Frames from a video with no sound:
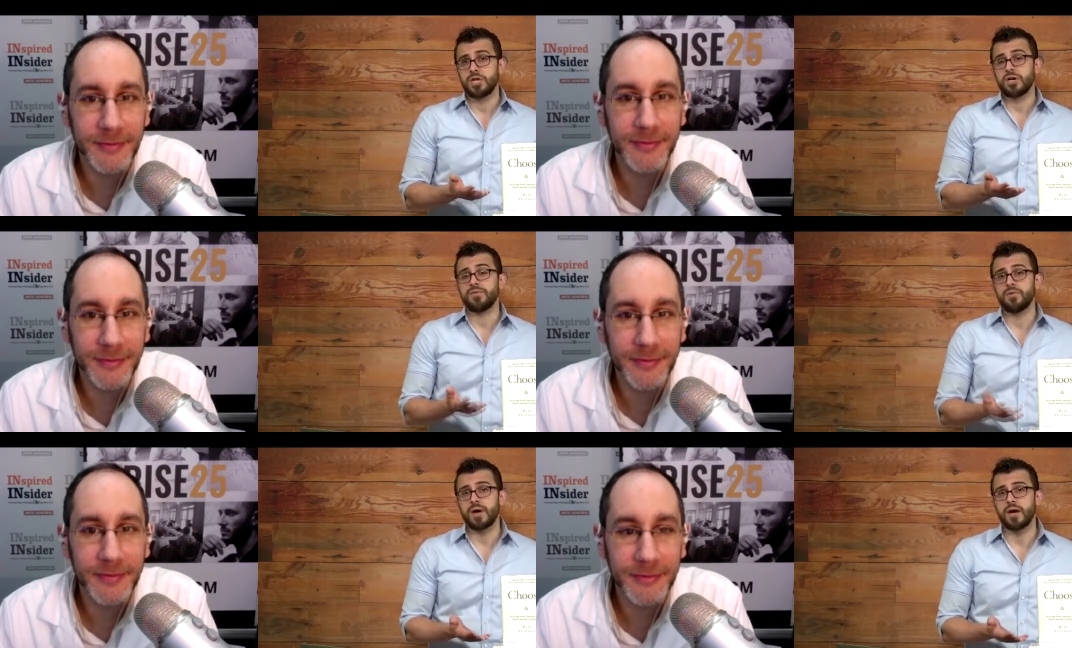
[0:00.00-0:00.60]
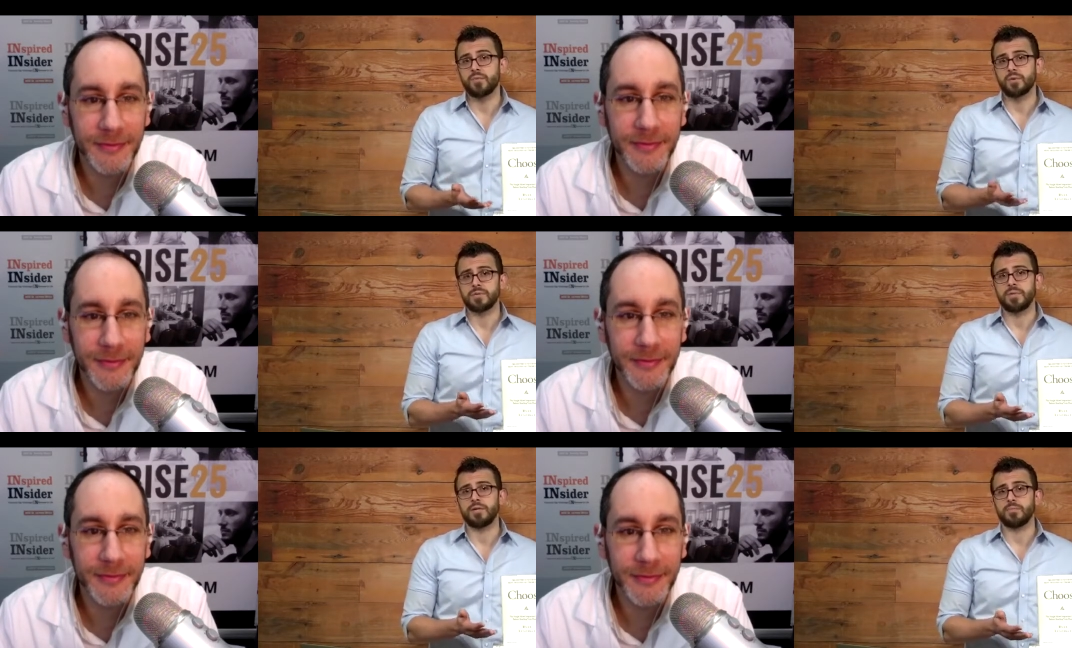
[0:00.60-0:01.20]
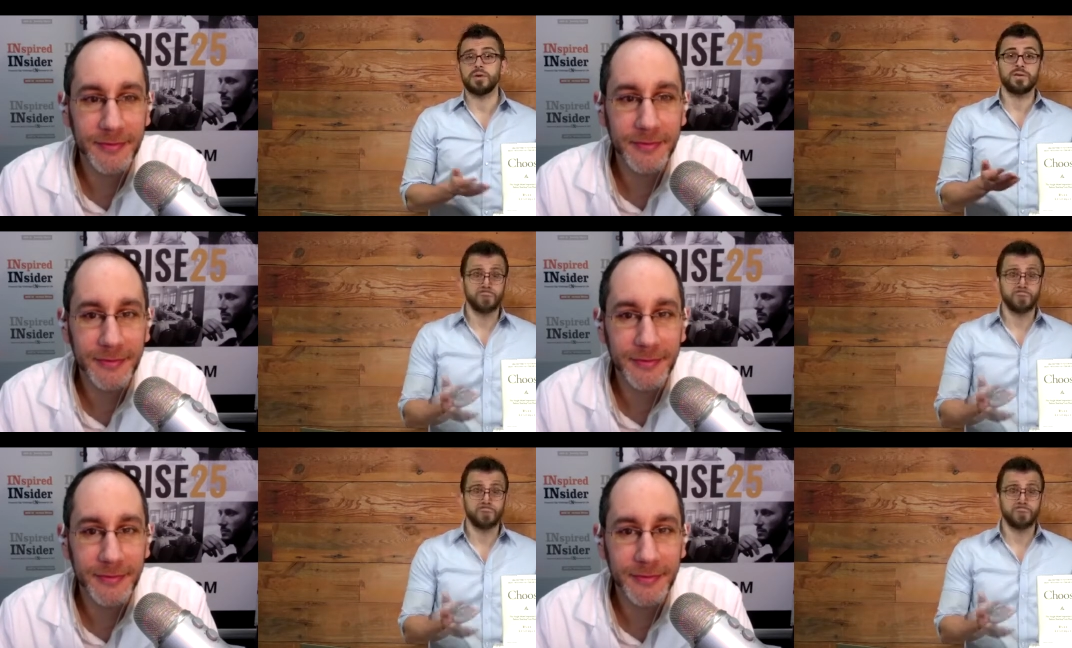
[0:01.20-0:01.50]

Speaker 1: share a few kind words about the book